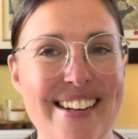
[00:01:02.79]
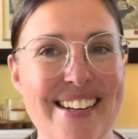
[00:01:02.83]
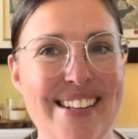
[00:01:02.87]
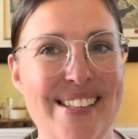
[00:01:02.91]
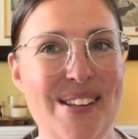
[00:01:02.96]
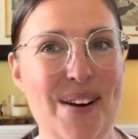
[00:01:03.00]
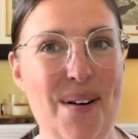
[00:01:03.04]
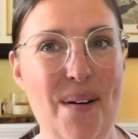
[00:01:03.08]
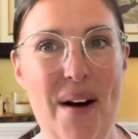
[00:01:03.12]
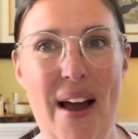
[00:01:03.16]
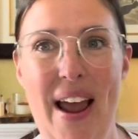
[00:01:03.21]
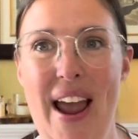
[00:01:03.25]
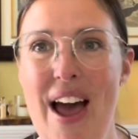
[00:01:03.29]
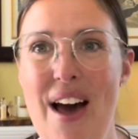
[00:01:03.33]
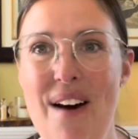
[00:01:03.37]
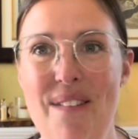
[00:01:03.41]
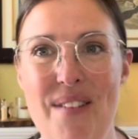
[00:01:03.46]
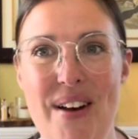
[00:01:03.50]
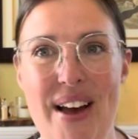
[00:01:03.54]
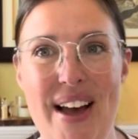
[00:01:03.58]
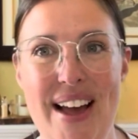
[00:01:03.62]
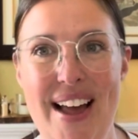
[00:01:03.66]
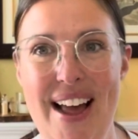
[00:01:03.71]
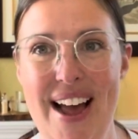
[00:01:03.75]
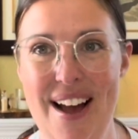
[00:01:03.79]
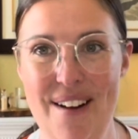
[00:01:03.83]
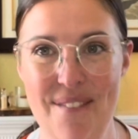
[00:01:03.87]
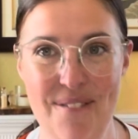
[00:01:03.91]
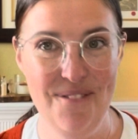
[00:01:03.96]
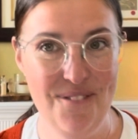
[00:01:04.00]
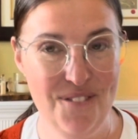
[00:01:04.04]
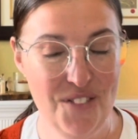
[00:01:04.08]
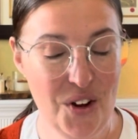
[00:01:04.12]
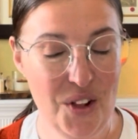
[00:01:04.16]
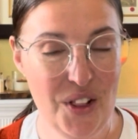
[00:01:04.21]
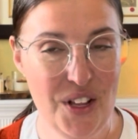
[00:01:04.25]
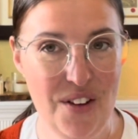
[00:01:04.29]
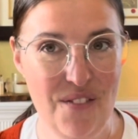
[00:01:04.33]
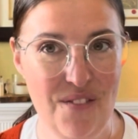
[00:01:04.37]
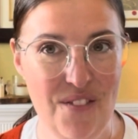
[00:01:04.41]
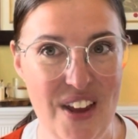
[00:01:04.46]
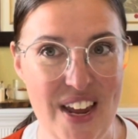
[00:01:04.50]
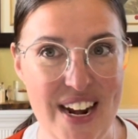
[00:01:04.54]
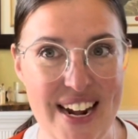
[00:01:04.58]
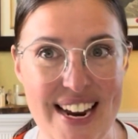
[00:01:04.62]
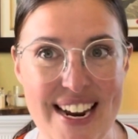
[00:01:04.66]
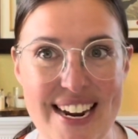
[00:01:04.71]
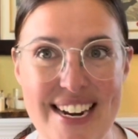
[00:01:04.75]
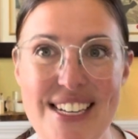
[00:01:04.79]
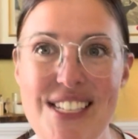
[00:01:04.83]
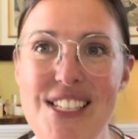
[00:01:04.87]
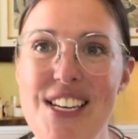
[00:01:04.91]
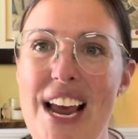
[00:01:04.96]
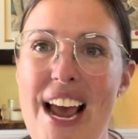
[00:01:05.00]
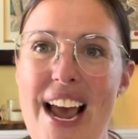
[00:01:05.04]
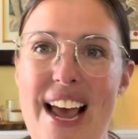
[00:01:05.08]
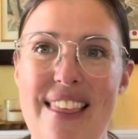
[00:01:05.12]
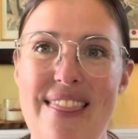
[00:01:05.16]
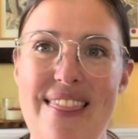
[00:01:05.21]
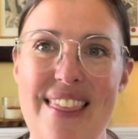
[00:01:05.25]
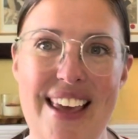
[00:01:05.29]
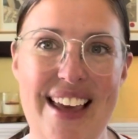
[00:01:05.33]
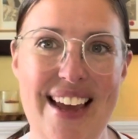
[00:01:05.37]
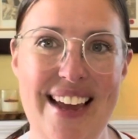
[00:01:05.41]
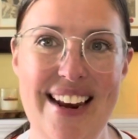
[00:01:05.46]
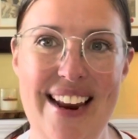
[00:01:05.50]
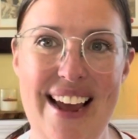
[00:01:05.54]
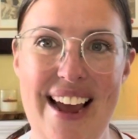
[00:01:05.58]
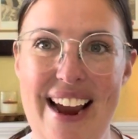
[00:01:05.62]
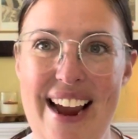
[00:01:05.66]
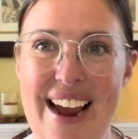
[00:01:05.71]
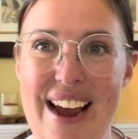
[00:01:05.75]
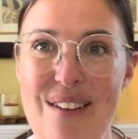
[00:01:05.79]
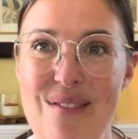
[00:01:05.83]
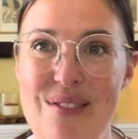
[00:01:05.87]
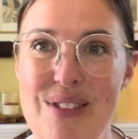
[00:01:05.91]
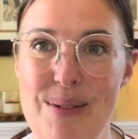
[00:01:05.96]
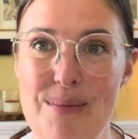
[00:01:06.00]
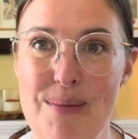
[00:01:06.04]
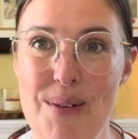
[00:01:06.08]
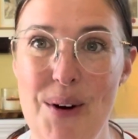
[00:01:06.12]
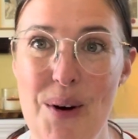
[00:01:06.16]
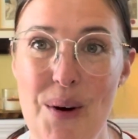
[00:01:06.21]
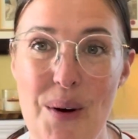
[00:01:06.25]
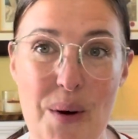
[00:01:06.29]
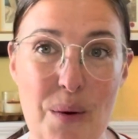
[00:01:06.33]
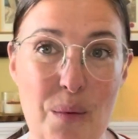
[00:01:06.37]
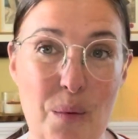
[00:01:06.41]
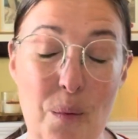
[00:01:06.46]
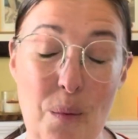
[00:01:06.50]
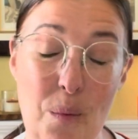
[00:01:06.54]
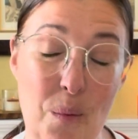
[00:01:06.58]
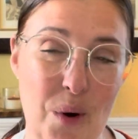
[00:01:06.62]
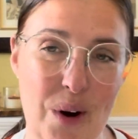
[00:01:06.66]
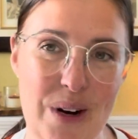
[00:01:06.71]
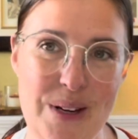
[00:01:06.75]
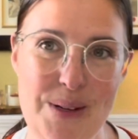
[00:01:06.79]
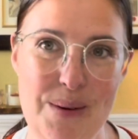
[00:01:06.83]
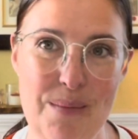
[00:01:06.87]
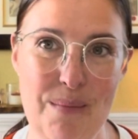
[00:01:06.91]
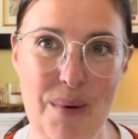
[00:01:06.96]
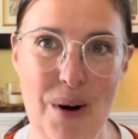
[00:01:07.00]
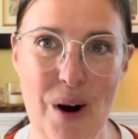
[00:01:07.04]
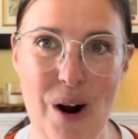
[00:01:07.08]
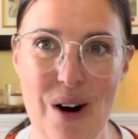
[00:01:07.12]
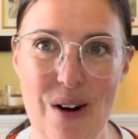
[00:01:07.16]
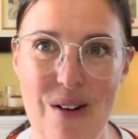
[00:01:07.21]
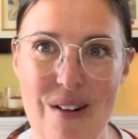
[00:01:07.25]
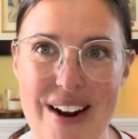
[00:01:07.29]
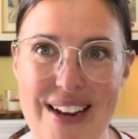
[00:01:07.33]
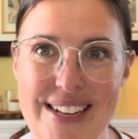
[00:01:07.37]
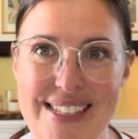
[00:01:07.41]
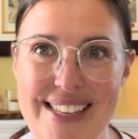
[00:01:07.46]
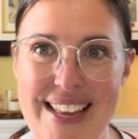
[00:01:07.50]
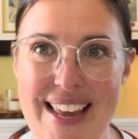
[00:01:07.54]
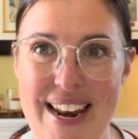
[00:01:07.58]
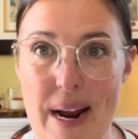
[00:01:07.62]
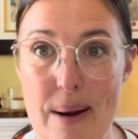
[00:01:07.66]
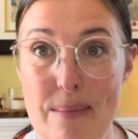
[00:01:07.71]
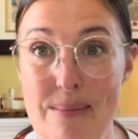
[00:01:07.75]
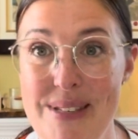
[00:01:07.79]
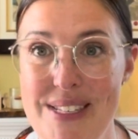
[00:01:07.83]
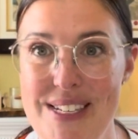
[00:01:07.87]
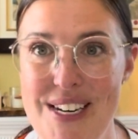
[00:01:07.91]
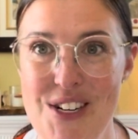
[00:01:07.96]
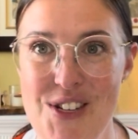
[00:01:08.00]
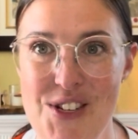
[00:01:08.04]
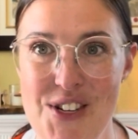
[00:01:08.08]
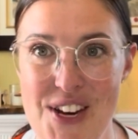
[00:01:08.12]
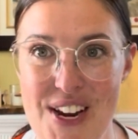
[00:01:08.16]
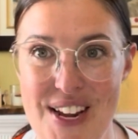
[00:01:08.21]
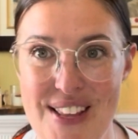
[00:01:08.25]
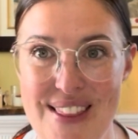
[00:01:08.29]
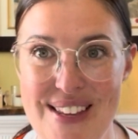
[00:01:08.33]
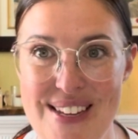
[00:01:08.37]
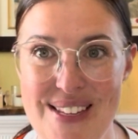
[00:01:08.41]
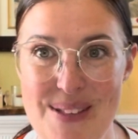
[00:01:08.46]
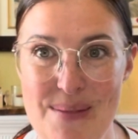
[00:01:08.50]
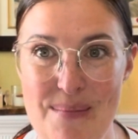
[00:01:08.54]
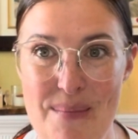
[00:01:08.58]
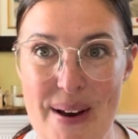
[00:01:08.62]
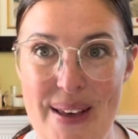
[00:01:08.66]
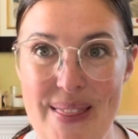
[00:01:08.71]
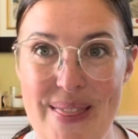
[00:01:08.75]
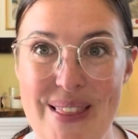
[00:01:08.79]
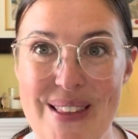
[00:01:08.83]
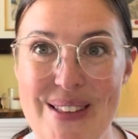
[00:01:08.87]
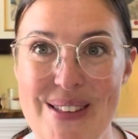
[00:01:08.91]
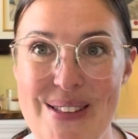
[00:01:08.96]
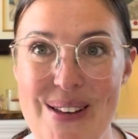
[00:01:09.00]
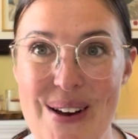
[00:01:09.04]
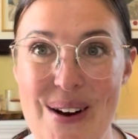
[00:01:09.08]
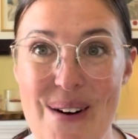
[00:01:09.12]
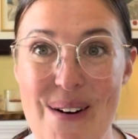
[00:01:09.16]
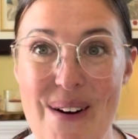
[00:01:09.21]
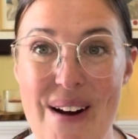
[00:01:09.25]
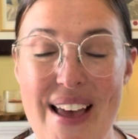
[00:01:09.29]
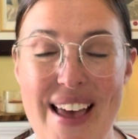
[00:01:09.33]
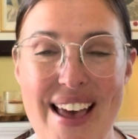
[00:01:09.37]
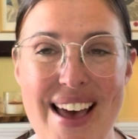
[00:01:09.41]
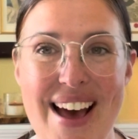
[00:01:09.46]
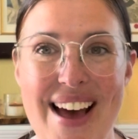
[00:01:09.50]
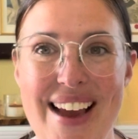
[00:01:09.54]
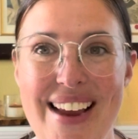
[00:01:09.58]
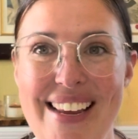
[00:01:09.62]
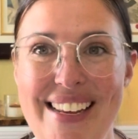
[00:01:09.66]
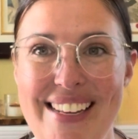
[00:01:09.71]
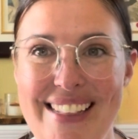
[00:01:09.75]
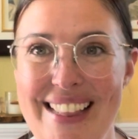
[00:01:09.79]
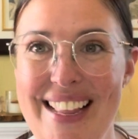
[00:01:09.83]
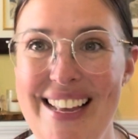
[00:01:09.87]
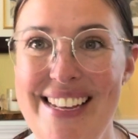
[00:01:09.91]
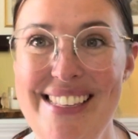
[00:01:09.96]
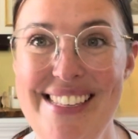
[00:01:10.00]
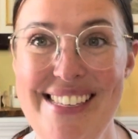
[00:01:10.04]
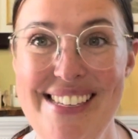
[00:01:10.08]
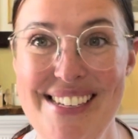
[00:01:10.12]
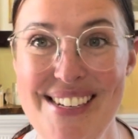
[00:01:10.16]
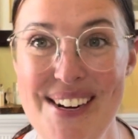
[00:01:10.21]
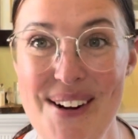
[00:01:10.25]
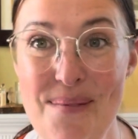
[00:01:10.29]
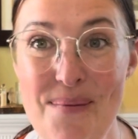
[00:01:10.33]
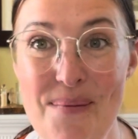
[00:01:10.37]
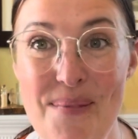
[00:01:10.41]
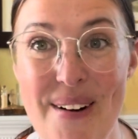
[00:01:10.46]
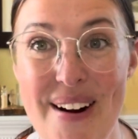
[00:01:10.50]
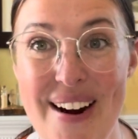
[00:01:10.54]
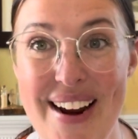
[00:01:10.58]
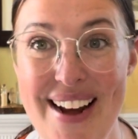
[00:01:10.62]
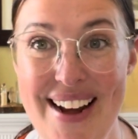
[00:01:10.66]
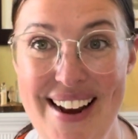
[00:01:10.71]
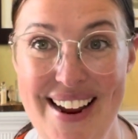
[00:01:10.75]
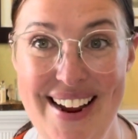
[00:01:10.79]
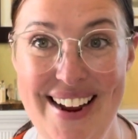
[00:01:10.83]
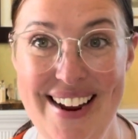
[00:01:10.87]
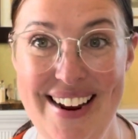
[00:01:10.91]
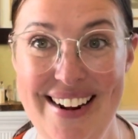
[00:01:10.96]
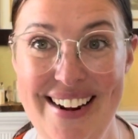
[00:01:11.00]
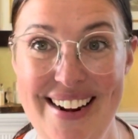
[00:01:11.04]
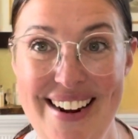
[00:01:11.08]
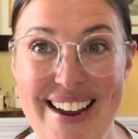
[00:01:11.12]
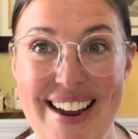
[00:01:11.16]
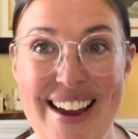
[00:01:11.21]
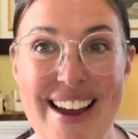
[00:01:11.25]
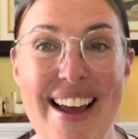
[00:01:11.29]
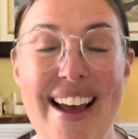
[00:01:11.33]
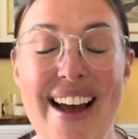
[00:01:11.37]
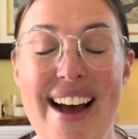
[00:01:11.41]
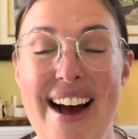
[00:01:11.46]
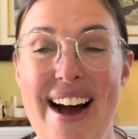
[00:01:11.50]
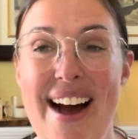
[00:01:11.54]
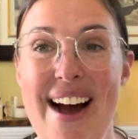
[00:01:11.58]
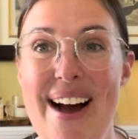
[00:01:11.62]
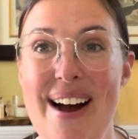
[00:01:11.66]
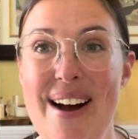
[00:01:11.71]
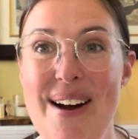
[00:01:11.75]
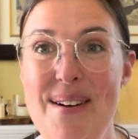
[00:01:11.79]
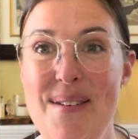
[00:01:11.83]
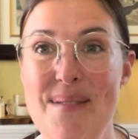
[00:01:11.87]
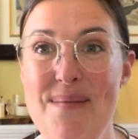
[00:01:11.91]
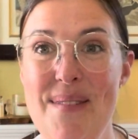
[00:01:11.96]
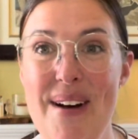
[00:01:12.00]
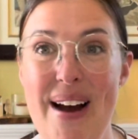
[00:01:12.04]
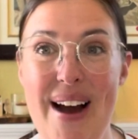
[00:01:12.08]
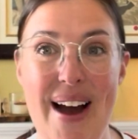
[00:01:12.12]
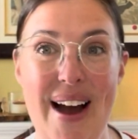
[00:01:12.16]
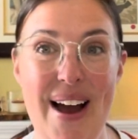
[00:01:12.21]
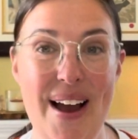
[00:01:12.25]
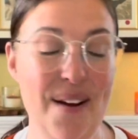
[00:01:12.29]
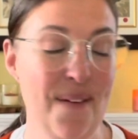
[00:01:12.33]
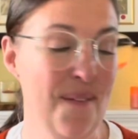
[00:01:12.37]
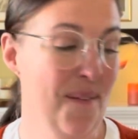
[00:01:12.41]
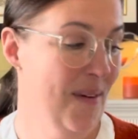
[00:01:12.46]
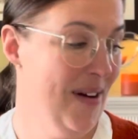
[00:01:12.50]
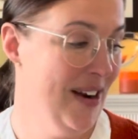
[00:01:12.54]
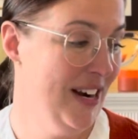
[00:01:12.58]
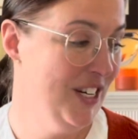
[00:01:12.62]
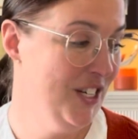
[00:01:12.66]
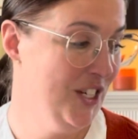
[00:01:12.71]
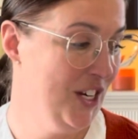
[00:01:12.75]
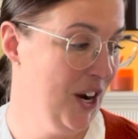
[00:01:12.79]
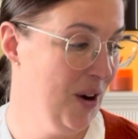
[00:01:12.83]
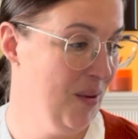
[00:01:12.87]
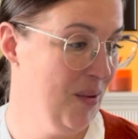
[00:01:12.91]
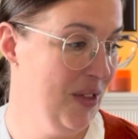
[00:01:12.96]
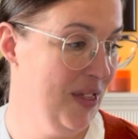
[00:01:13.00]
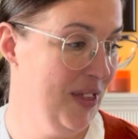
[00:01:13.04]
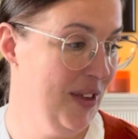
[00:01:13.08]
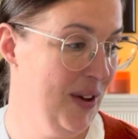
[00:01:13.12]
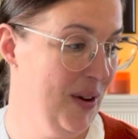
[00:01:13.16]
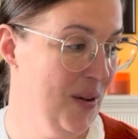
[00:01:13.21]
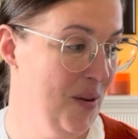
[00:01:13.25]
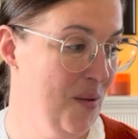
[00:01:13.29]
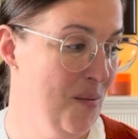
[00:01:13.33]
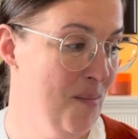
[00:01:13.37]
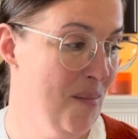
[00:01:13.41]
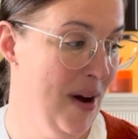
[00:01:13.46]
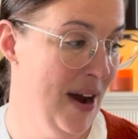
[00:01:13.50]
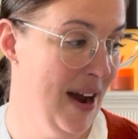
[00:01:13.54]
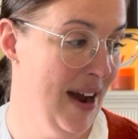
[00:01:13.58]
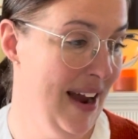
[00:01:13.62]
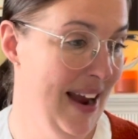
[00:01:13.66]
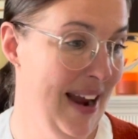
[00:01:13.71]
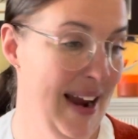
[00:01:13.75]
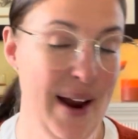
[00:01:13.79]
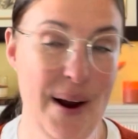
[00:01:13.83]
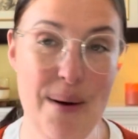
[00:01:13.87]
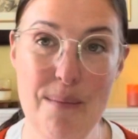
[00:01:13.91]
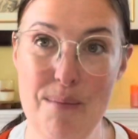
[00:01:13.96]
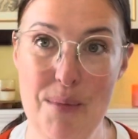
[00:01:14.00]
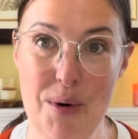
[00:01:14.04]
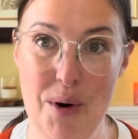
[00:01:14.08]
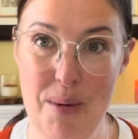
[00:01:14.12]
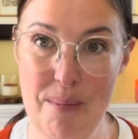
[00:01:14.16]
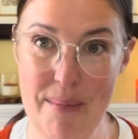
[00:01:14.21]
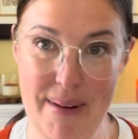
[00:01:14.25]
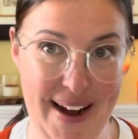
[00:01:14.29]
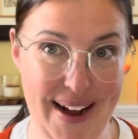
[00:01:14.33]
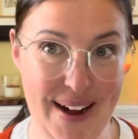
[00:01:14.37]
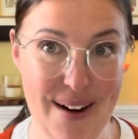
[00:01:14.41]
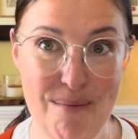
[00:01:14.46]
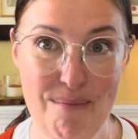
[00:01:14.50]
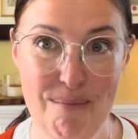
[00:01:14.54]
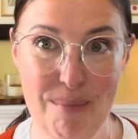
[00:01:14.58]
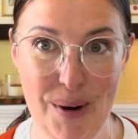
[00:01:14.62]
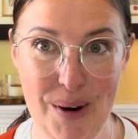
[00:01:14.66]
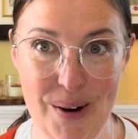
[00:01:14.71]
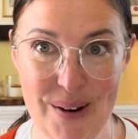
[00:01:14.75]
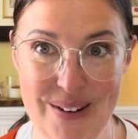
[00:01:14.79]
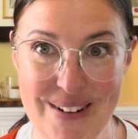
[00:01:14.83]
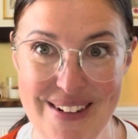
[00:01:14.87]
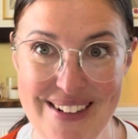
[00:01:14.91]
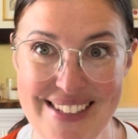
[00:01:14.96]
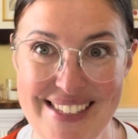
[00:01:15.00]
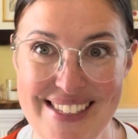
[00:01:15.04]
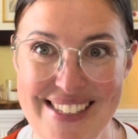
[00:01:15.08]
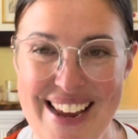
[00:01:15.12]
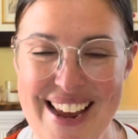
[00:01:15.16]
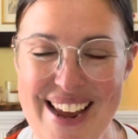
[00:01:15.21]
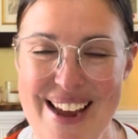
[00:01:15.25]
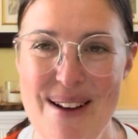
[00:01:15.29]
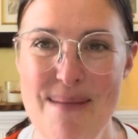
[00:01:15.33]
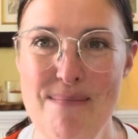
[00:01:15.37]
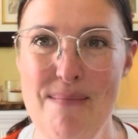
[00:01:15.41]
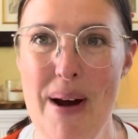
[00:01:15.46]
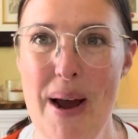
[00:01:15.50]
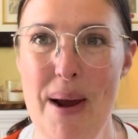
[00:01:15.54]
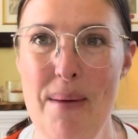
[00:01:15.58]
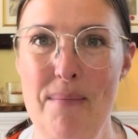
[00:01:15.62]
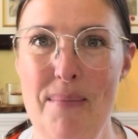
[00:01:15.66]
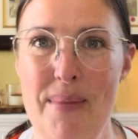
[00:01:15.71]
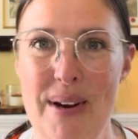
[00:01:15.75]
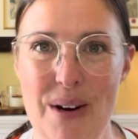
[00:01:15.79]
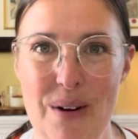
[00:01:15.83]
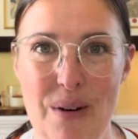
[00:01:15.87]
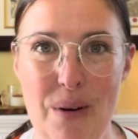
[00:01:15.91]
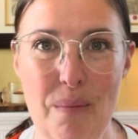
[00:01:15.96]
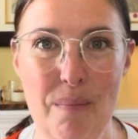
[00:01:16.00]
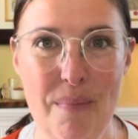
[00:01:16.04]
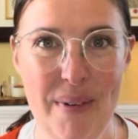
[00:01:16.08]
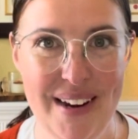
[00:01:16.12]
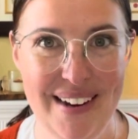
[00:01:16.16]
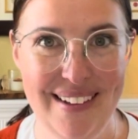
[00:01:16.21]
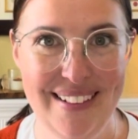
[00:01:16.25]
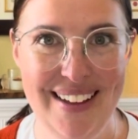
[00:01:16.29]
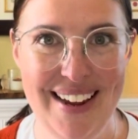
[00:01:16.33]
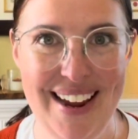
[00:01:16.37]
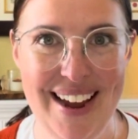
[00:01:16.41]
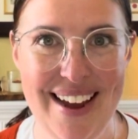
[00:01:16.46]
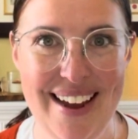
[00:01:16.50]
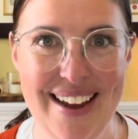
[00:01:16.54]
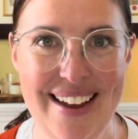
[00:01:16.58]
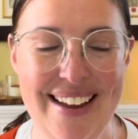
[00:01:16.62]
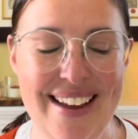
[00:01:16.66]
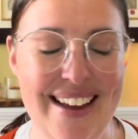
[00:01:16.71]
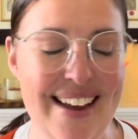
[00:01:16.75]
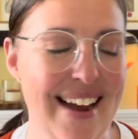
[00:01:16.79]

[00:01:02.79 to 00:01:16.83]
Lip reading: So I have a fully finished, and then I have some current works in progress that I'm stitching this month. So let's jump right in. I want to share with you my Mermaid of Pearls by Mirabilia.